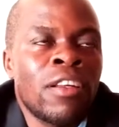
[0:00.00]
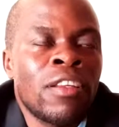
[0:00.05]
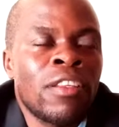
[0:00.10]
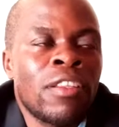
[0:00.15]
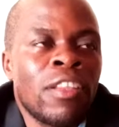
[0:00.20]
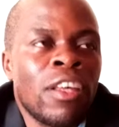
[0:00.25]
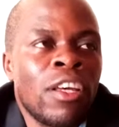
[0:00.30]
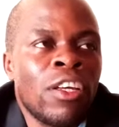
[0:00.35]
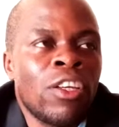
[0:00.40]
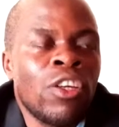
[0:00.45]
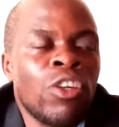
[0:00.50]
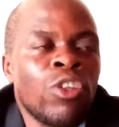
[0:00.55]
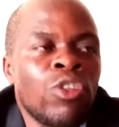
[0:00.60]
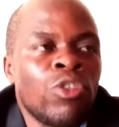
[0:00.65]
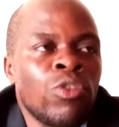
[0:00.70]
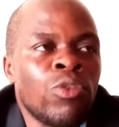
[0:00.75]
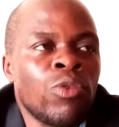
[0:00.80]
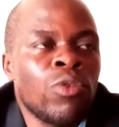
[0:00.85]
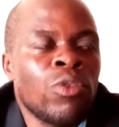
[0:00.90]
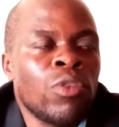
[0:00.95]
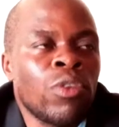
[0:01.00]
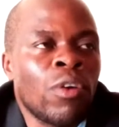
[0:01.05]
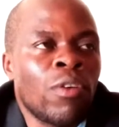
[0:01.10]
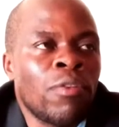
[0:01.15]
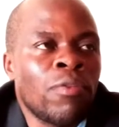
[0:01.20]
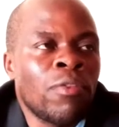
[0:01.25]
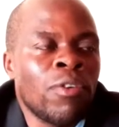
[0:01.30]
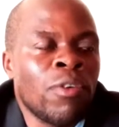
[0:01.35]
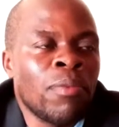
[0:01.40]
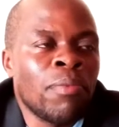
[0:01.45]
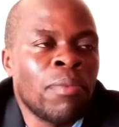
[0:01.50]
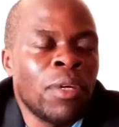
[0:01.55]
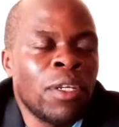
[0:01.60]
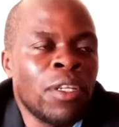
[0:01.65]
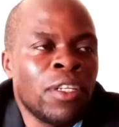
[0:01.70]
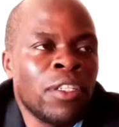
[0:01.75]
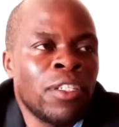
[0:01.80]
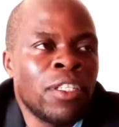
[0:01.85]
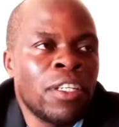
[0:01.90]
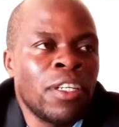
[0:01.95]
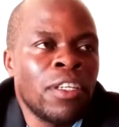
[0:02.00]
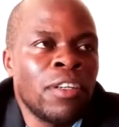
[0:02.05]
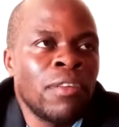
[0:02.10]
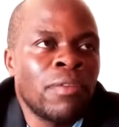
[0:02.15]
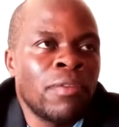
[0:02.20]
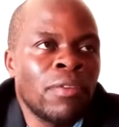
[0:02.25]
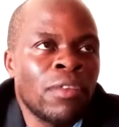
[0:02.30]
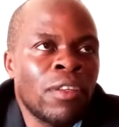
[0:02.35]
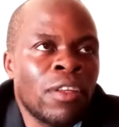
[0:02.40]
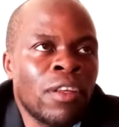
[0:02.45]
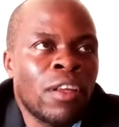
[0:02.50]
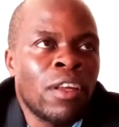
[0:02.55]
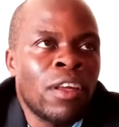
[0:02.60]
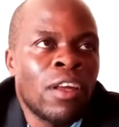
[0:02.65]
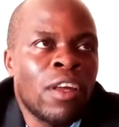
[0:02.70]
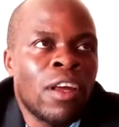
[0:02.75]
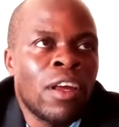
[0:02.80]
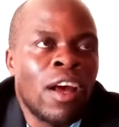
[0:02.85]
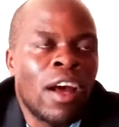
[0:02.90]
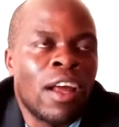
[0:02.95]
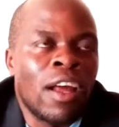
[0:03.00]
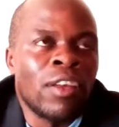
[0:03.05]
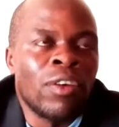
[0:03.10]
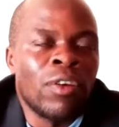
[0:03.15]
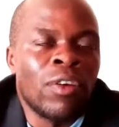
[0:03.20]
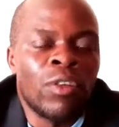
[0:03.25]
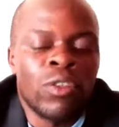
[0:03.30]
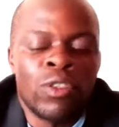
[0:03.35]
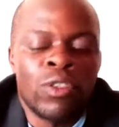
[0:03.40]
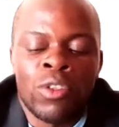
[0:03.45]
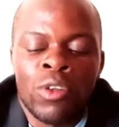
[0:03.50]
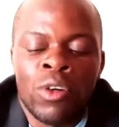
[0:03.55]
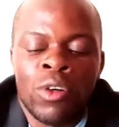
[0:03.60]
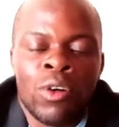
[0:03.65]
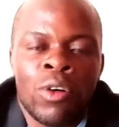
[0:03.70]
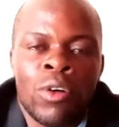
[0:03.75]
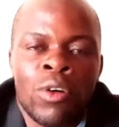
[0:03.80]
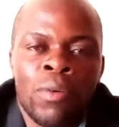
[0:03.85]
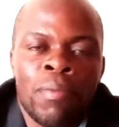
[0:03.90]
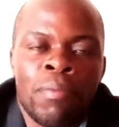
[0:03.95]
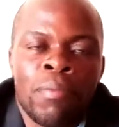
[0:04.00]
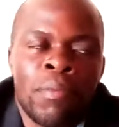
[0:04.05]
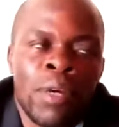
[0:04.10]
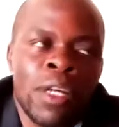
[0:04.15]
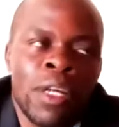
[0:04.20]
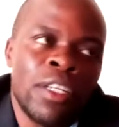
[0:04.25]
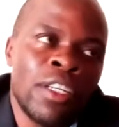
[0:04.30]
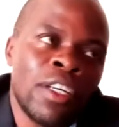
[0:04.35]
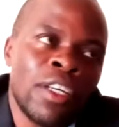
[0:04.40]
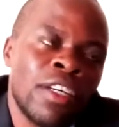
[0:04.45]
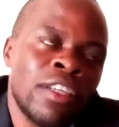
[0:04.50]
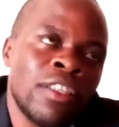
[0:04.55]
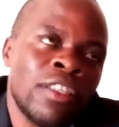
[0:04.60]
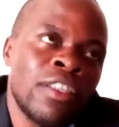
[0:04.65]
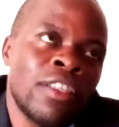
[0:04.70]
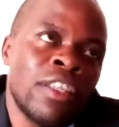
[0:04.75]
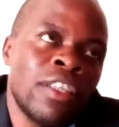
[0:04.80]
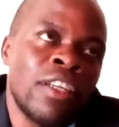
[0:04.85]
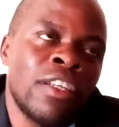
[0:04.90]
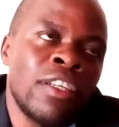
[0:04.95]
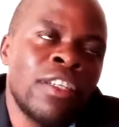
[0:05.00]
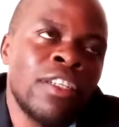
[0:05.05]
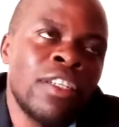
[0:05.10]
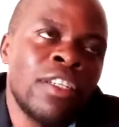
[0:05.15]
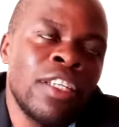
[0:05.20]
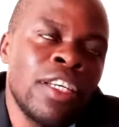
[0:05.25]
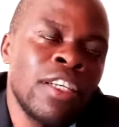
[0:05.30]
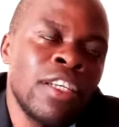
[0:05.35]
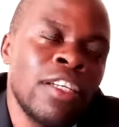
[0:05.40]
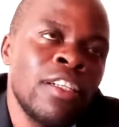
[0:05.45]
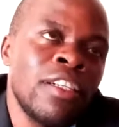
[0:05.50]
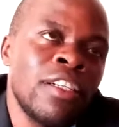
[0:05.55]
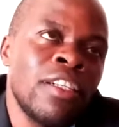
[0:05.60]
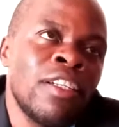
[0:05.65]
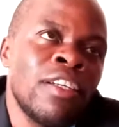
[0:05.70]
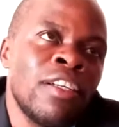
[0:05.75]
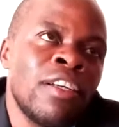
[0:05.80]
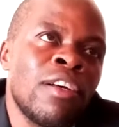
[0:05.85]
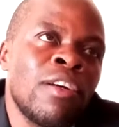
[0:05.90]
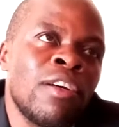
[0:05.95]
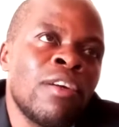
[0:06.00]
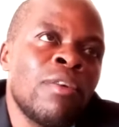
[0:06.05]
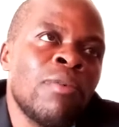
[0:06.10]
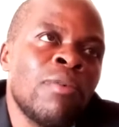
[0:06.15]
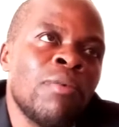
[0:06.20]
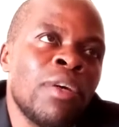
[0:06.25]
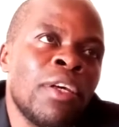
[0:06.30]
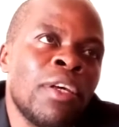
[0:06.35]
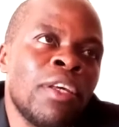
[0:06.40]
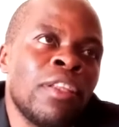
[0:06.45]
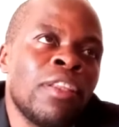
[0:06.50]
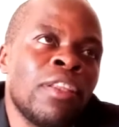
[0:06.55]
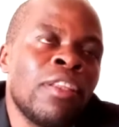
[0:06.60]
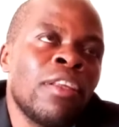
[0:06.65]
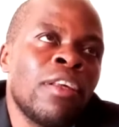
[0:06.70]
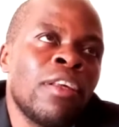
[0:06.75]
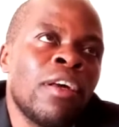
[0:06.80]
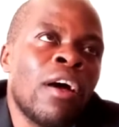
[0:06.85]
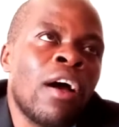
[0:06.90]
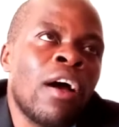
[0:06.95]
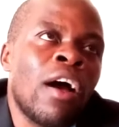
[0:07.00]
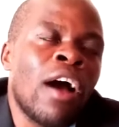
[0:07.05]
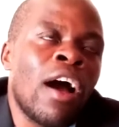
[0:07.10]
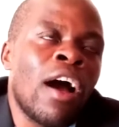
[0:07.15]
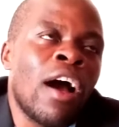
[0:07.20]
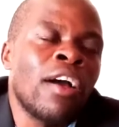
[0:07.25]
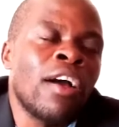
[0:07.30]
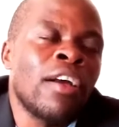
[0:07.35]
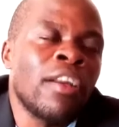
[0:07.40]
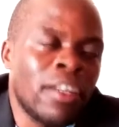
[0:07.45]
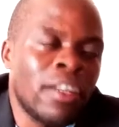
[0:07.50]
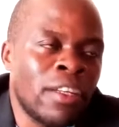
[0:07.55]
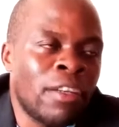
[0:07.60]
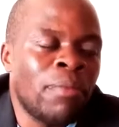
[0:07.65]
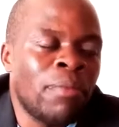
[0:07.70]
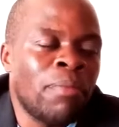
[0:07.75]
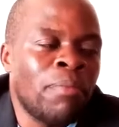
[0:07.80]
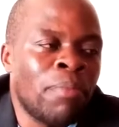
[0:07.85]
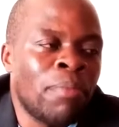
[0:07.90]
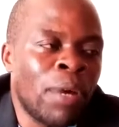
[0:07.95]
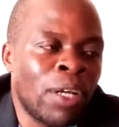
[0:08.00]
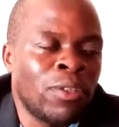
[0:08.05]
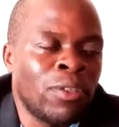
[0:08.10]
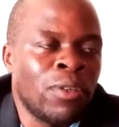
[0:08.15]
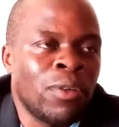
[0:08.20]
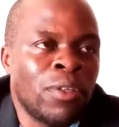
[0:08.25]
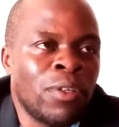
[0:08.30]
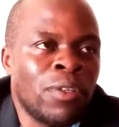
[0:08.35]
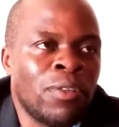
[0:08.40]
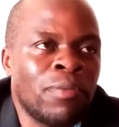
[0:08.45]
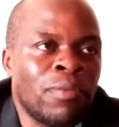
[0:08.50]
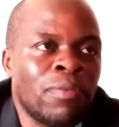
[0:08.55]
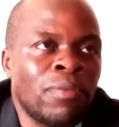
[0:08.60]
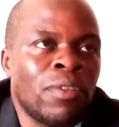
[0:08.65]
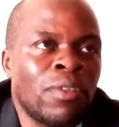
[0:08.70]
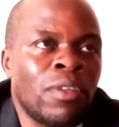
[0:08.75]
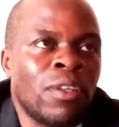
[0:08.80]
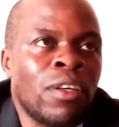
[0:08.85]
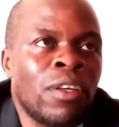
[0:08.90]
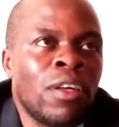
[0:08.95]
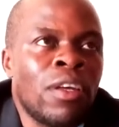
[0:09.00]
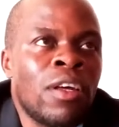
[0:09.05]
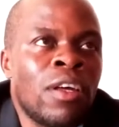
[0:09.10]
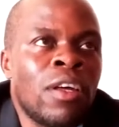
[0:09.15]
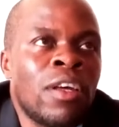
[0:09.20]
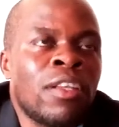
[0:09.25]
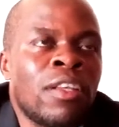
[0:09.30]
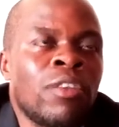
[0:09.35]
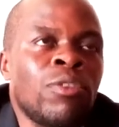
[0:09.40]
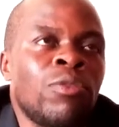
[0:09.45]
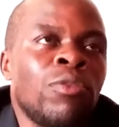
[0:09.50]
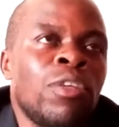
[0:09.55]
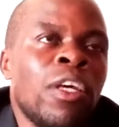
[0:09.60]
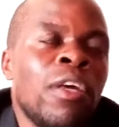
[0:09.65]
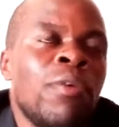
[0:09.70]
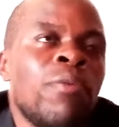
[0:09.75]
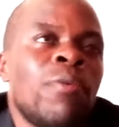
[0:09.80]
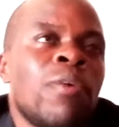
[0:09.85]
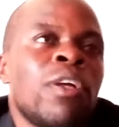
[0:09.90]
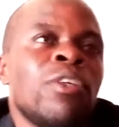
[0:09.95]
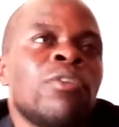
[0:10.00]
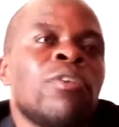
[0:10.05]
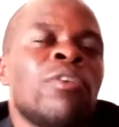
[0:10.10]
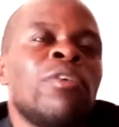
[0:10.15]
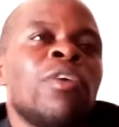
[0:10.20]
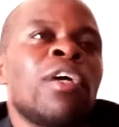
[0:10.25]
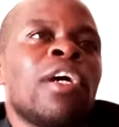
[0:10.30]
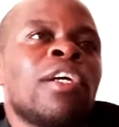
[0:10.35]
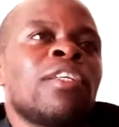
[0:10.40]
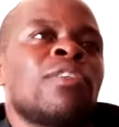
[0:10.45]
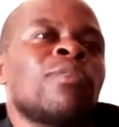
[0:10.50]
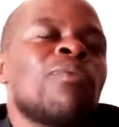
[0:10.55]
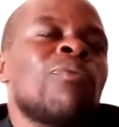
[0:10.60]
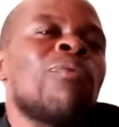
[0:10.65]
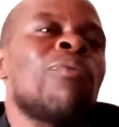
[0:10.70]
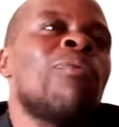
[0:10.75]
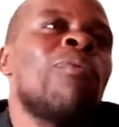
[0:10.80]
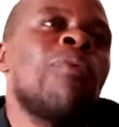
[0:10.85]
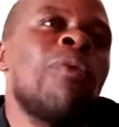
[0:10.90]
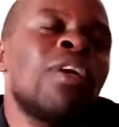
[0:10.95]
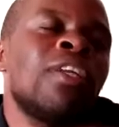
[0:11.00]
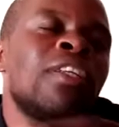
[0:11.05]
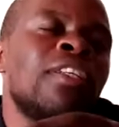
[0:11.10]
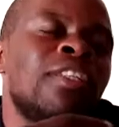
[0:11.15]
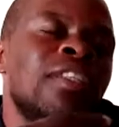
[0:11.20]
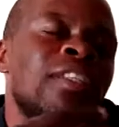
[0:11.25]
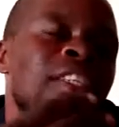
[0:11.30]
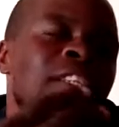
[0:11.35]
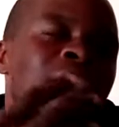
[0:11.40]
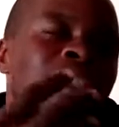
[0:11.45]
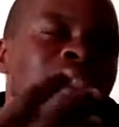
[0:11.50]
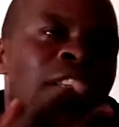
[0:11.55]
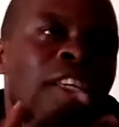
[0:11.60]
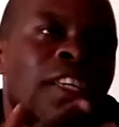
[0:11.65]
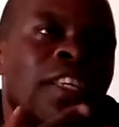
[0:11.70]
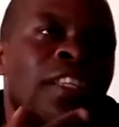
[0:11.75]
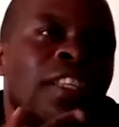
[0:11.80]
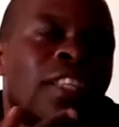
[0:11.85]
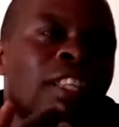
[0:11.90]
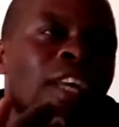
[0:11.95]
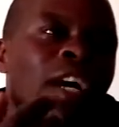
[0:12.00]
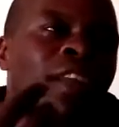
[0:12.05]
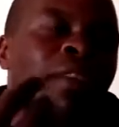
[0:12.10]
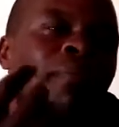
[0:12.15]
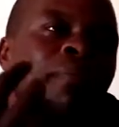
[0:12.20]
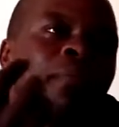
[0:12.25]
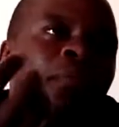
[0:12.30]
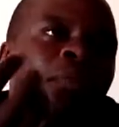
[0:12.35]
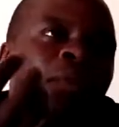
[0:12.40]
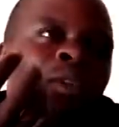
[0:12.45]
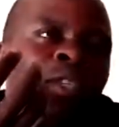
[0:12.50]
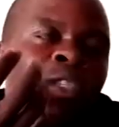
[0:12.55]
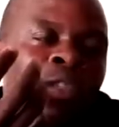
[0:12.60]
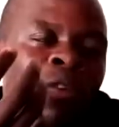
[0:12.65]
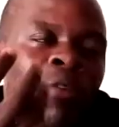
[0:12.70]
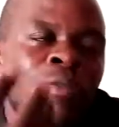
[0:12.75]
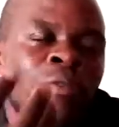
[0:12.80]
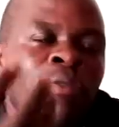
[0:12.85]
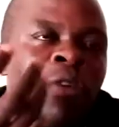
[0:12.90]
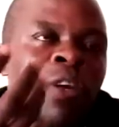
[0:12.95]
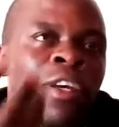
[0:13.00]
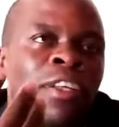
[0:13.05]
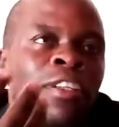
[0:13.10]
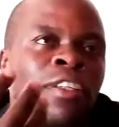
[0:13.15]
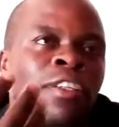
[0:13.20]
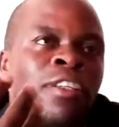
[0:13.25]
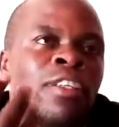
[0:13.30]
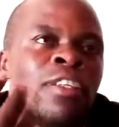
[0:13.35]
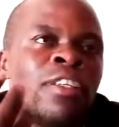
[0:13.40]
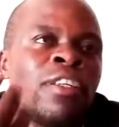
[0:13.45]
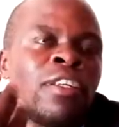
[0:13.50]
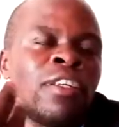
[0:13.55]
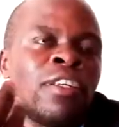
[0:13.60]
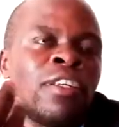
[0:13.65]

the issues of humility and also matters that deal with a great person. Now today we want to look at what is it that motivates